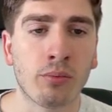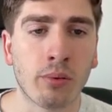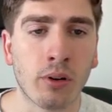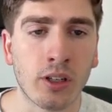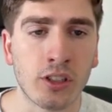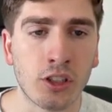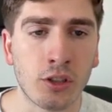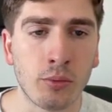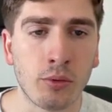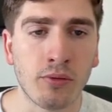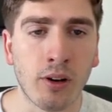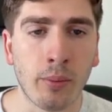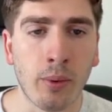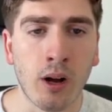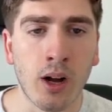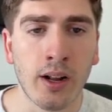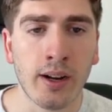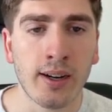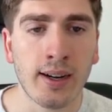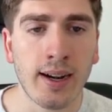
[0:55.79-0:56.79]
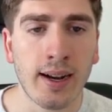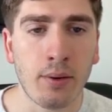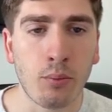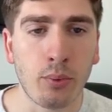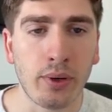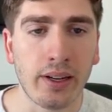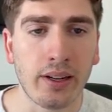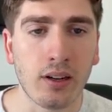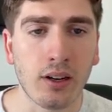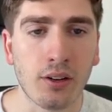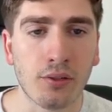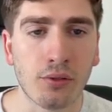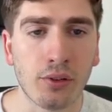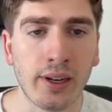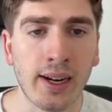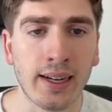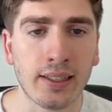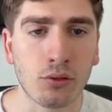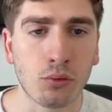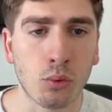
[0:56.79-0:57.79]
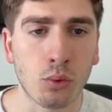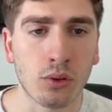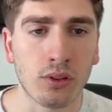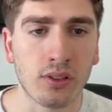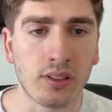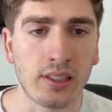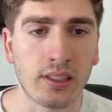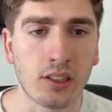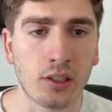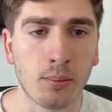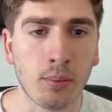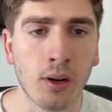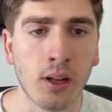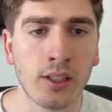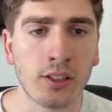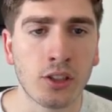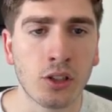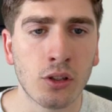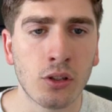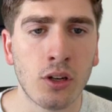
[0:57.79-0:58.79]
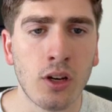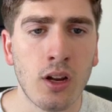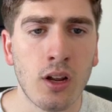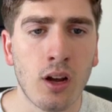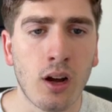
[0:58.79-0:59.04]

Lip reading: price to move up higher and we kind of react towards this supply zone,